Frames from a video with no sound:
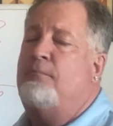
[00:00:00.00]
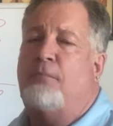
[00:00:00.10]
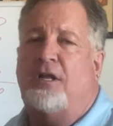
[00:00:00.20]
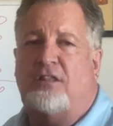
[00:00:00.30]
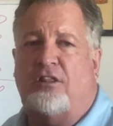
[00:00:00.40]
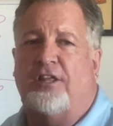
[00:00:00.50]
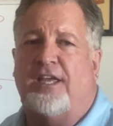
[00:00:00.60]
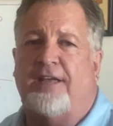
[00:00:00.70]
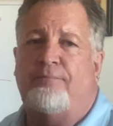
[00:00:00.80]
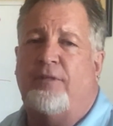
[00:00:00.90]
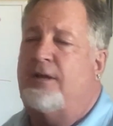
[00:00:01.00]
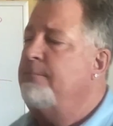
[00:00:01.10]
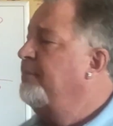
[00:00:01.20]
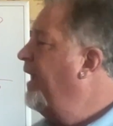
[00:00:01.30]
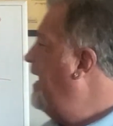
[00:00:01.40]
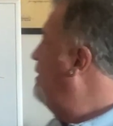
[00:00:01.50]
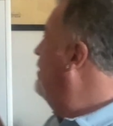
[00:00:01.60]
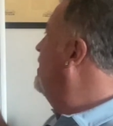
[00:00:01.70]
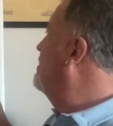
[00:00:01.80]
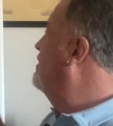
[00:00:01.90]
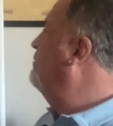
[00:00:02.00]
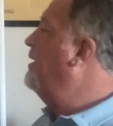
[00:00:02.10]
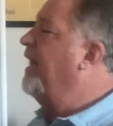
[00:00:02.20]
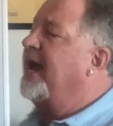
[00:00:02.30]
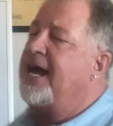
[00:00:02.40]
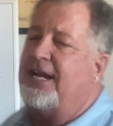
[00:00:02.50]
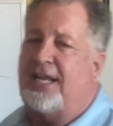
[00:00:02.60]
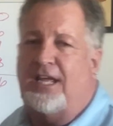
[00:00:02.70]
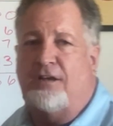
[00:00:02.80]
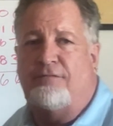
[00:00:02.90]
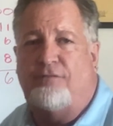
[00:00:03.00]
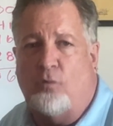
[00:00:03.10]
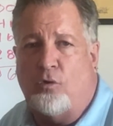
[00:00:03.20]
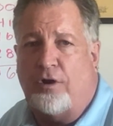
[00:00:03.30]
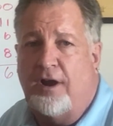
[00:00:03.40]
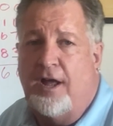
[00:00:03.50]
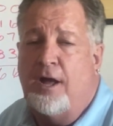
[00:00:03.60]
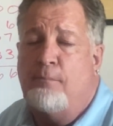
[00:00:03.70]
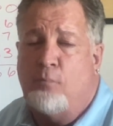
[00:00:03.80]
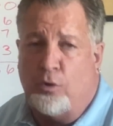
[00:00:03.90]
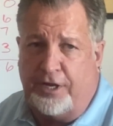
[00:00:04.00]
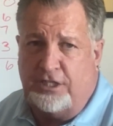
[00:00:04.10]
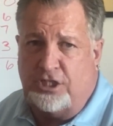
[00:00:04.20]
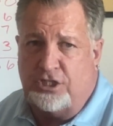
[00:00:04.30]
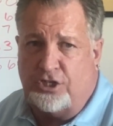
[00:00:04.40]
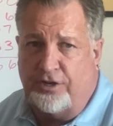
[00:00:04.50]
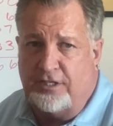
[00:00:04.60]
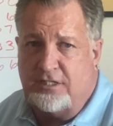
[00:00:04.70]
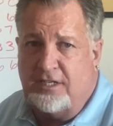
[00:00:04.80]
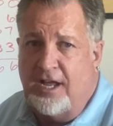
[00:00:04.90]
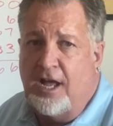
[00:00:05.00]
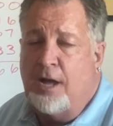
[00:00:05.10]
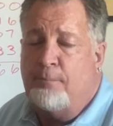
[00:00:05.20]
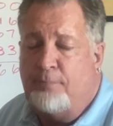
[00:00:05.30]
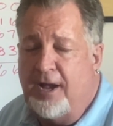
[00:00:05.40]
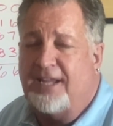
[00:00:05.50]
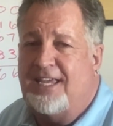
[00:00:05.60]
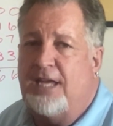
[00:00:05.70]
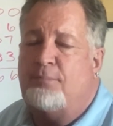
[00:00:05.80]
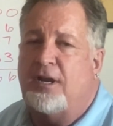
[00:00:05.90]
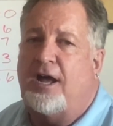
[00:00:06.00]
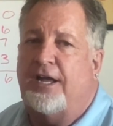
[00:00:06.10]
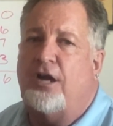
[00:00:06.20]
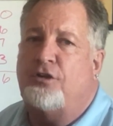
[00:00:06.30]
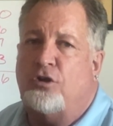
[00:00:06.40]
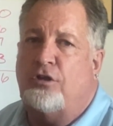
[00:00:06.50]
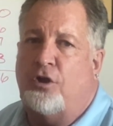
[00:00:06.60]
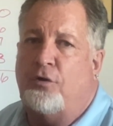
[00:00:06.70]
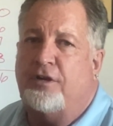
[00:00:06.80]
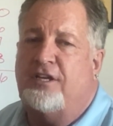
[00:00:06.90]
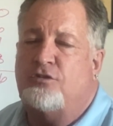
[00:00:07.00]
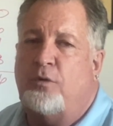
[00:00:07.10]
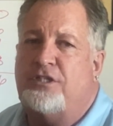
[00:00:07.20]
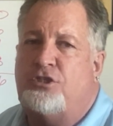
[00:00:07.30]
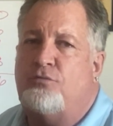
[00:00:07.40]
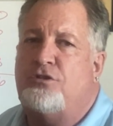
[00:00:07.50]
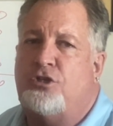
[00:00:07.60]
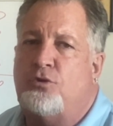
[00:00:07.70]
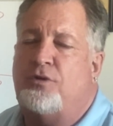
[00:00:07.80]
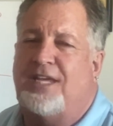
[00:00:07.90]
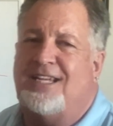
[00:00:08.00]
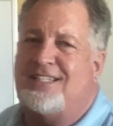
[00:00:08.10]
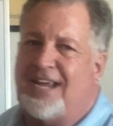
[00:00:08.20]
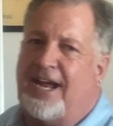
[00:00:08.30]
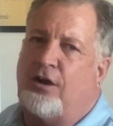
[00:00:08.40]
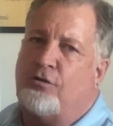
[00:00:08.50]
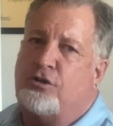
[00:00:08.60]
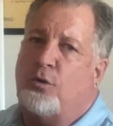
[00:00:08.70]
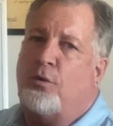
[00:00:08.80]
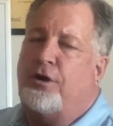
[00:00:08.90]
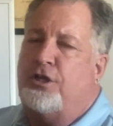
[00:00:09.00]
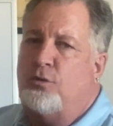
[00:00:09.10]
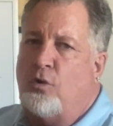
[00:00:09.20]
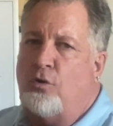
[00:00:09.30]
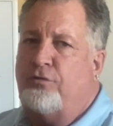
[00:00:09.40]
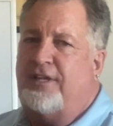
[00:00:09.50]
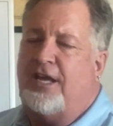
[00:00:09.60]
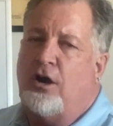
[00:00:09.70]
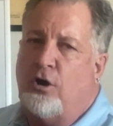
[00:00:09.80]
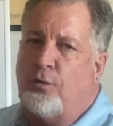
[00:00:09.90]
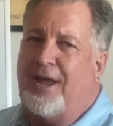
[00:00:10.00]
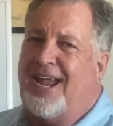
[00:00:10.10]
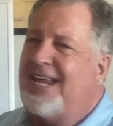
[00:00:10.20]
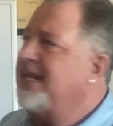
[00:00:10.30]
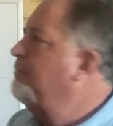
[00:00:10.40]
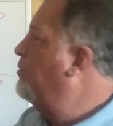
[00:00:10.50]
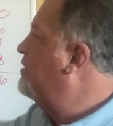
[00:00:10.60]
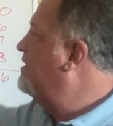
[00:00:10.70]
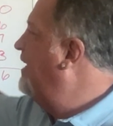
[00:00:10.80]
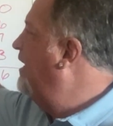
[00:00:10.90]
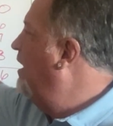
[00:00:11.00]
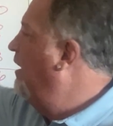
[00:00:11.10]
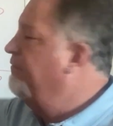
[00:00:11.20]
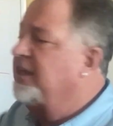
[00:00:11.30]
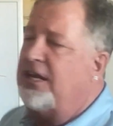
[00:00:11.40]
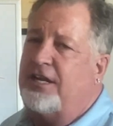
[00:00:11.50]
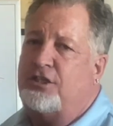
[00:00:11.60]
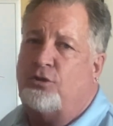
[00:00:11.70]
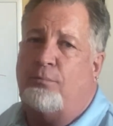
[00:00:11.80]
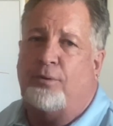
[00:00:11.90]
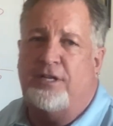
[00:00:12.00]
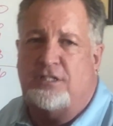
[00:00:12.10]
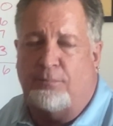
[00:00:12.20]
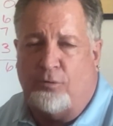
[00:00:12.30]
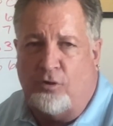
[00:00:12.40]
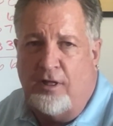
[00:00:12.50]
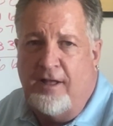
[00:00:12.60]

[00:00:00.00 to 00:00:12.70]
monthly payment to be added in for mortgage insurance. But keep an eye on your loan, because once you do get down to where you only owe 80% of the initial principal